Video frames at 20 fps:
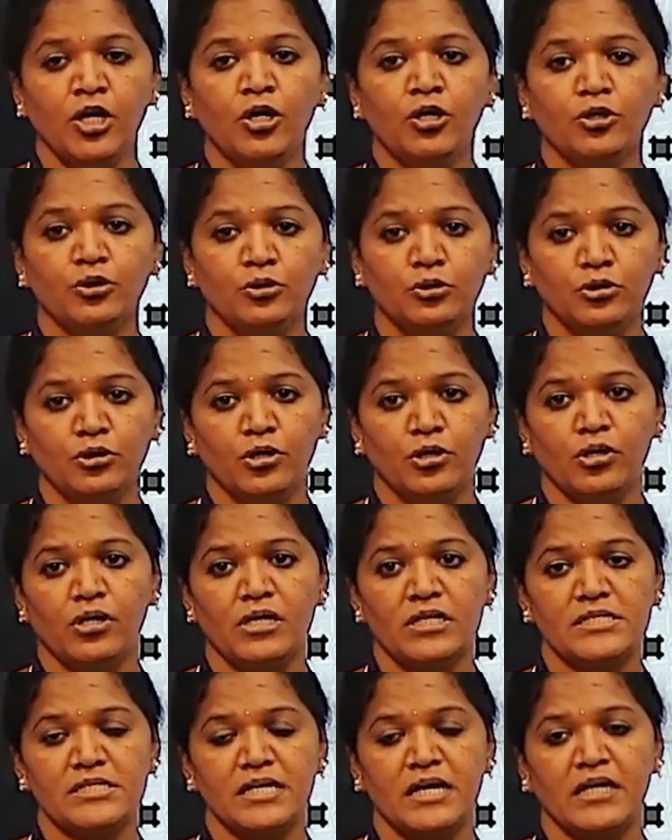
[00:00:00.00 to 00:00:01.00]
root
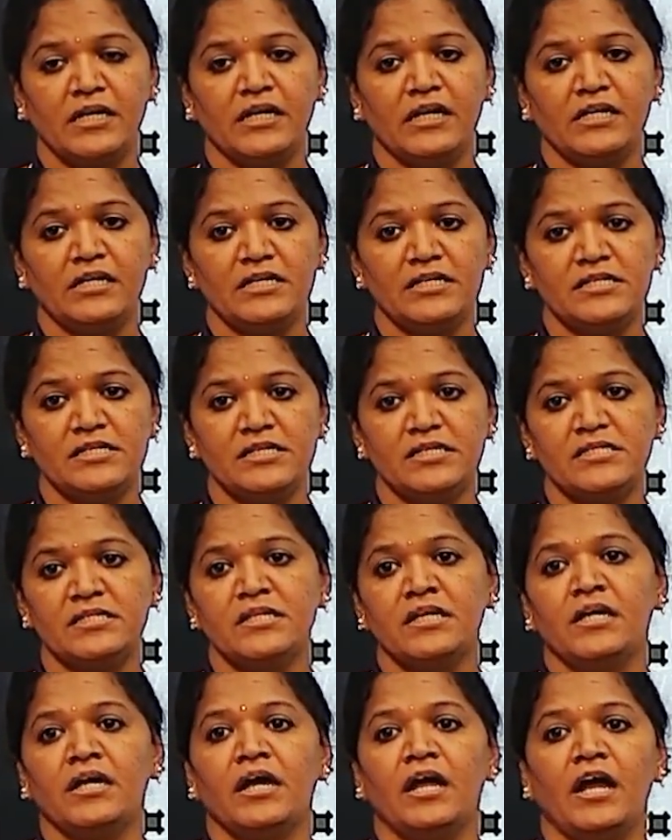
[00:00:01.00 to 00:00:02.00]
locus analysis
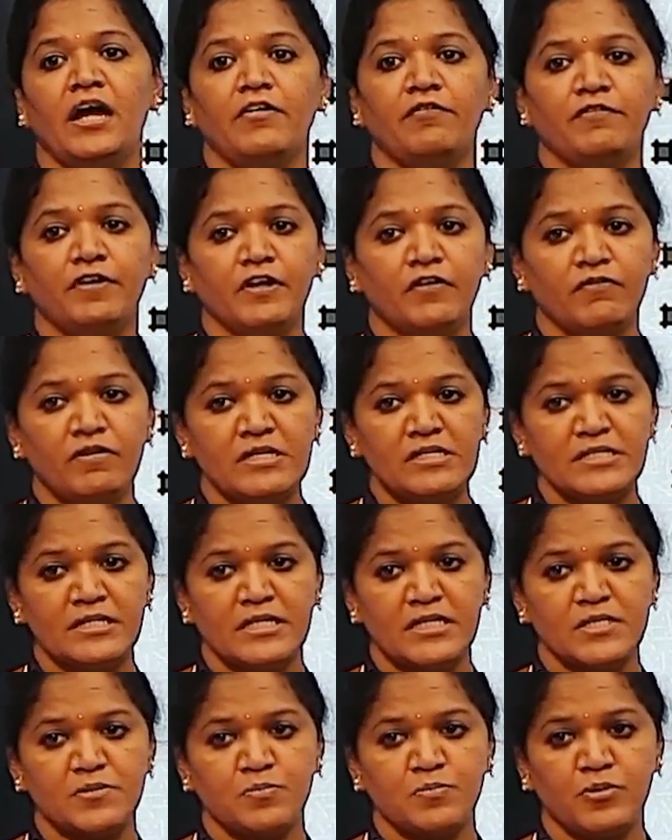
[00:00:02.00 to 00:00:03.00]
and frequency
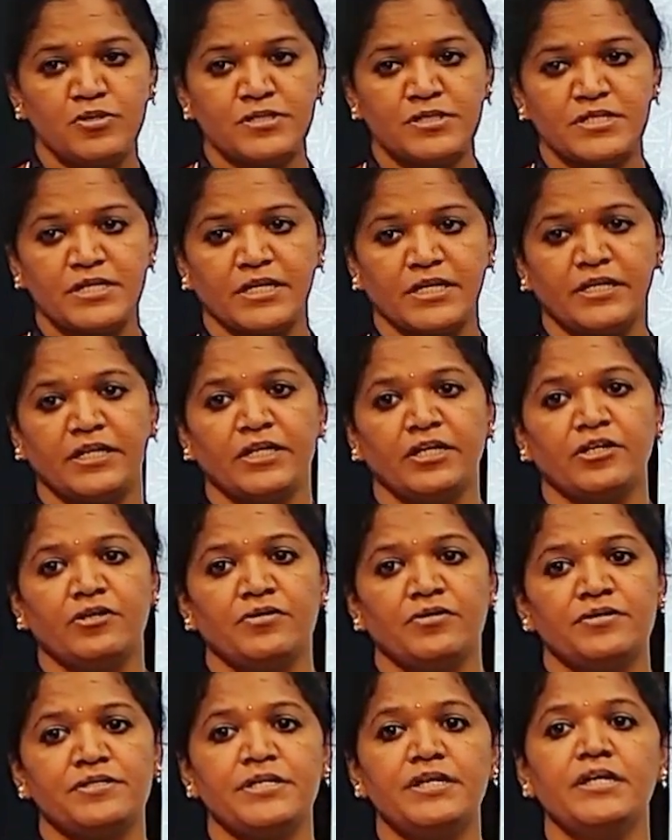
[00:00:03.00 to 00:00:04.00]
response technique
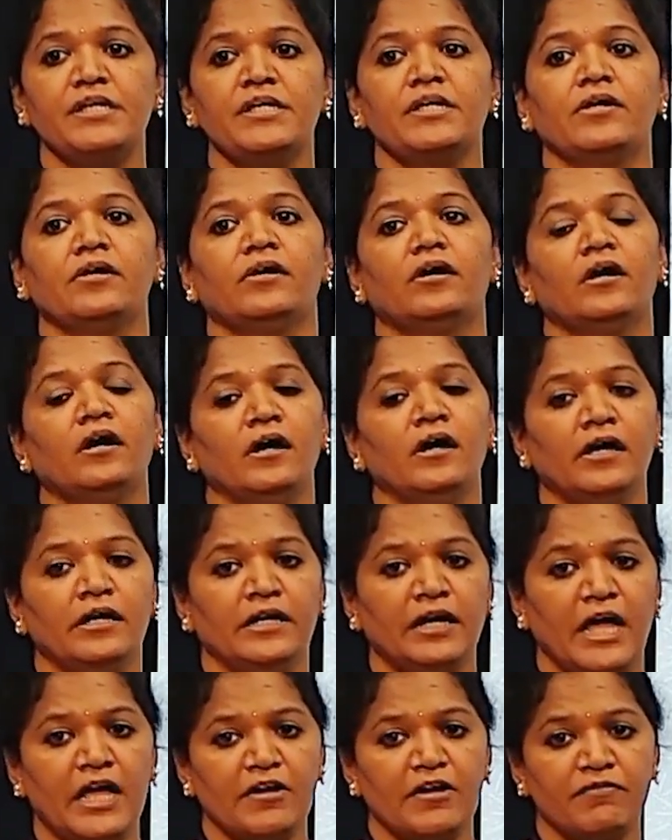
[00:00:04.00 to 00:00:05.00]
using
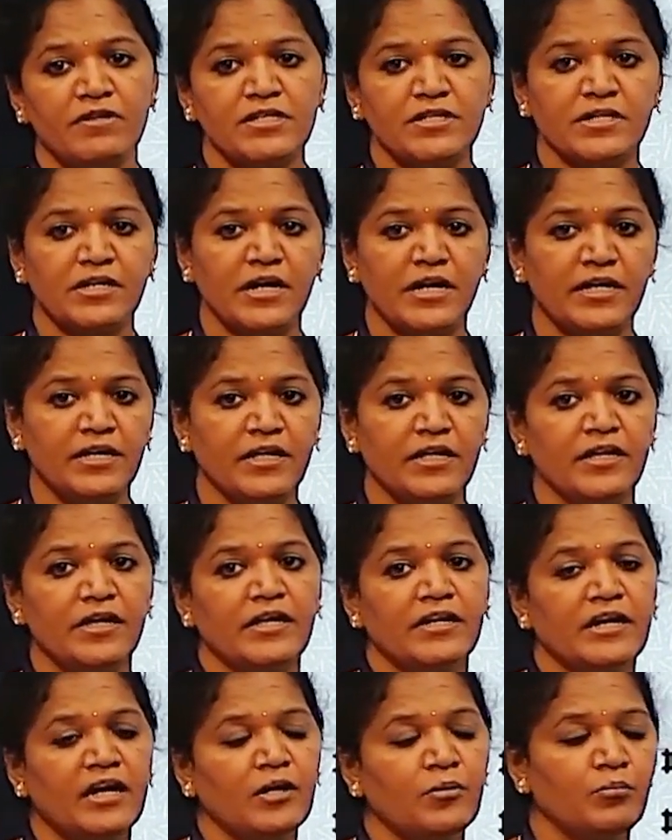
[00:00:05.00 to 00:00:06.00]
Nyquist
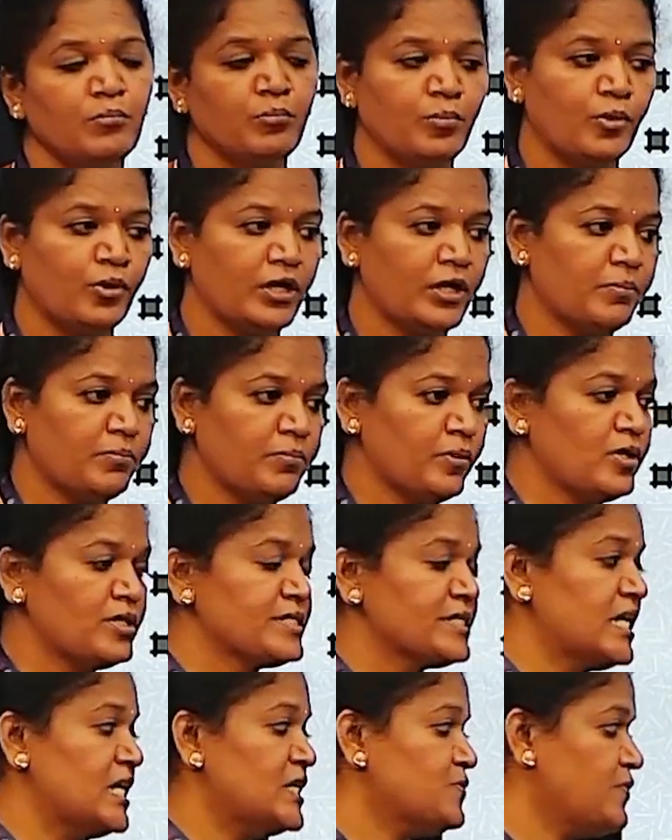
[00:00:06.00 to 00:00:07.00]
criterion and Bode plots
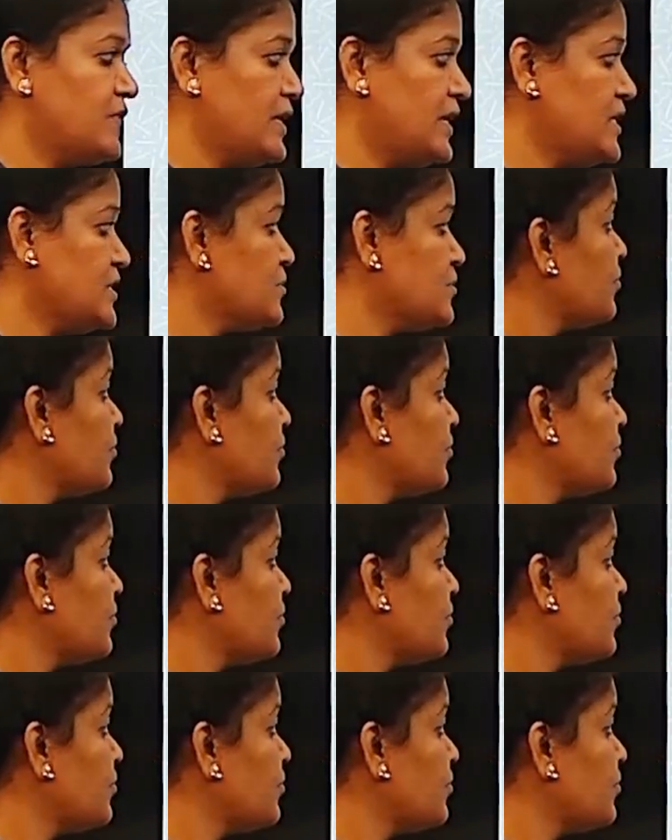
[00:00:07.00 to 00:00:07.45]
as well as